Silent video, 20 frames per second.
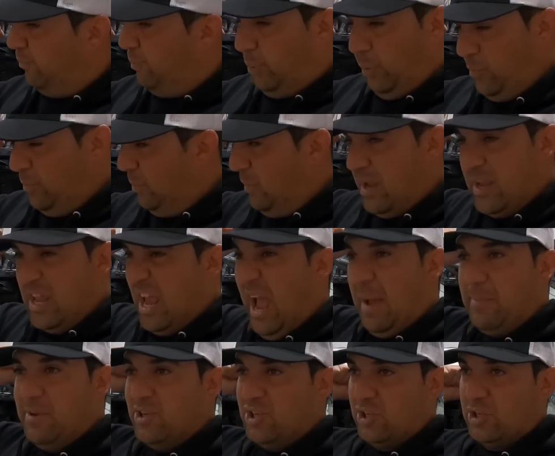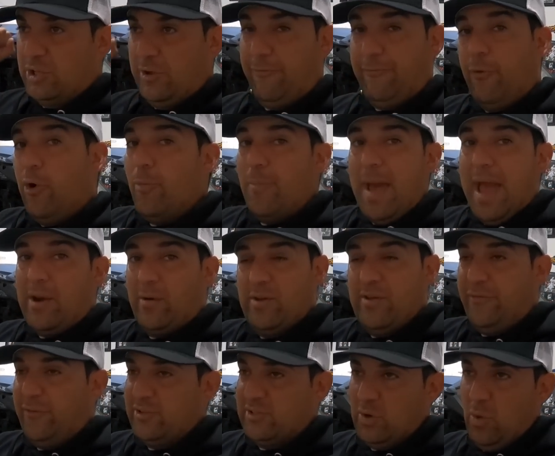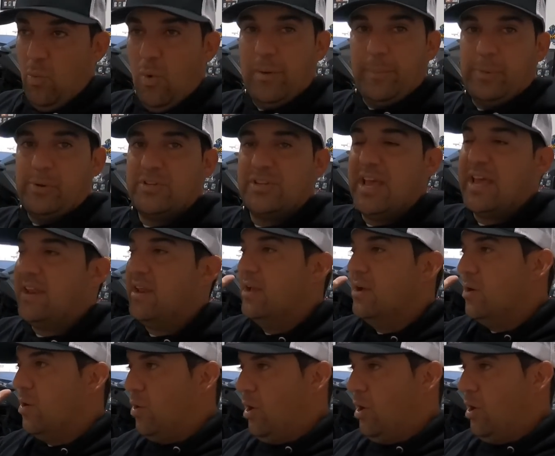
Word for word: I mean, just the full battery, if it's a 1%